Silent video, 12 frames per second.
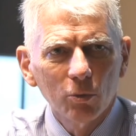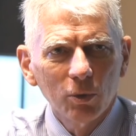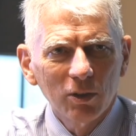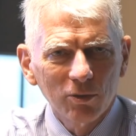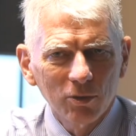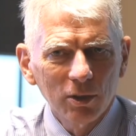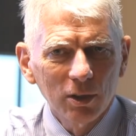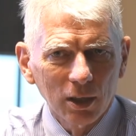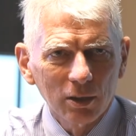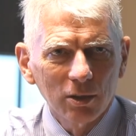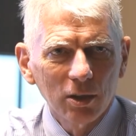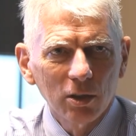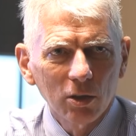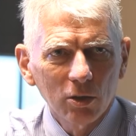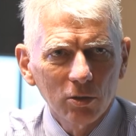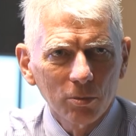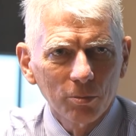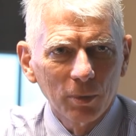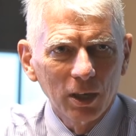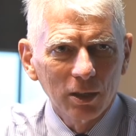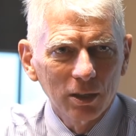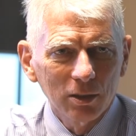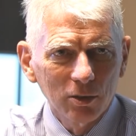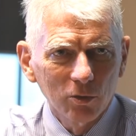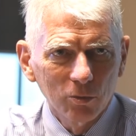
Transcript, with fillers: We see that here the market